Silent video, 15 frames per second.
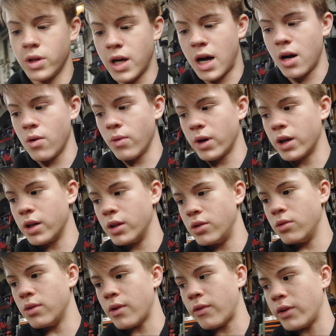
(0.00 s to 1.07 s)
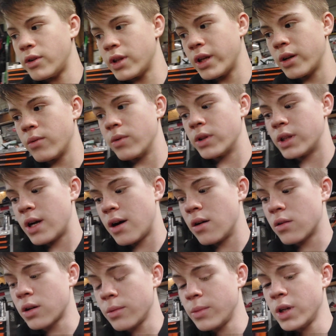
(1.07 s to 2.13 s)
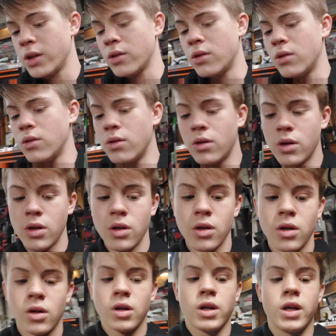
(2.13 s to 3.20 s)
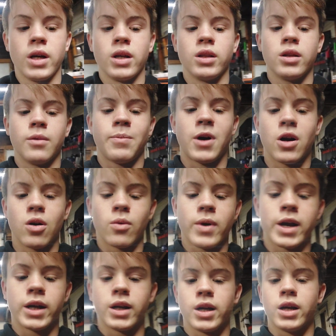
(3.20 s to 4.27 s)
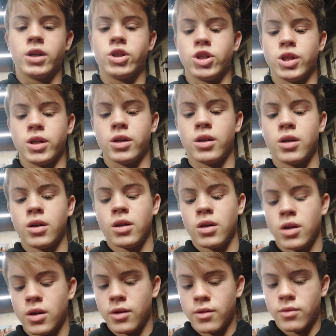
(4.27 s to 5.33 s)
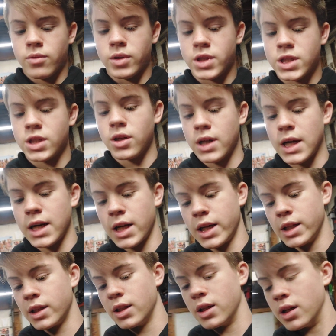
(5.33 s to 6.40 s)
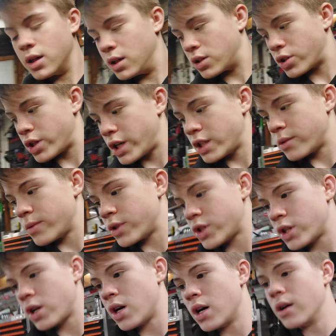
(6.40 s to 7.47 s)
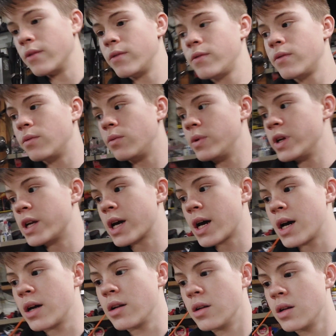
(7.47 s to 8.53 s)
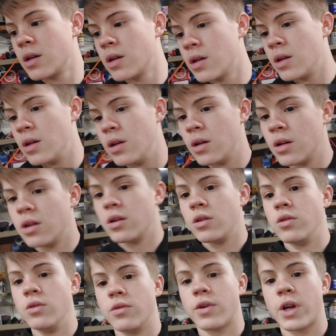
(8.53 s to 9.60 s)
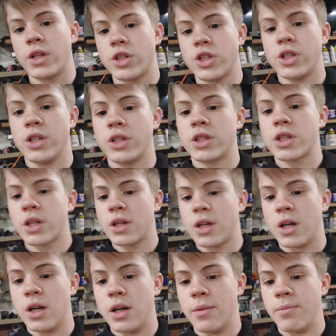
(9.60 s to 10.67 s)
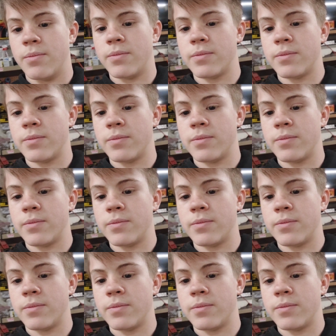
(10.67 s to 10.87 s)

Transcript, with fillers: how we're gonna do everything with the El Camino and the Power Wagon engine. We still gotta get the transmission off. We got new wrenches um,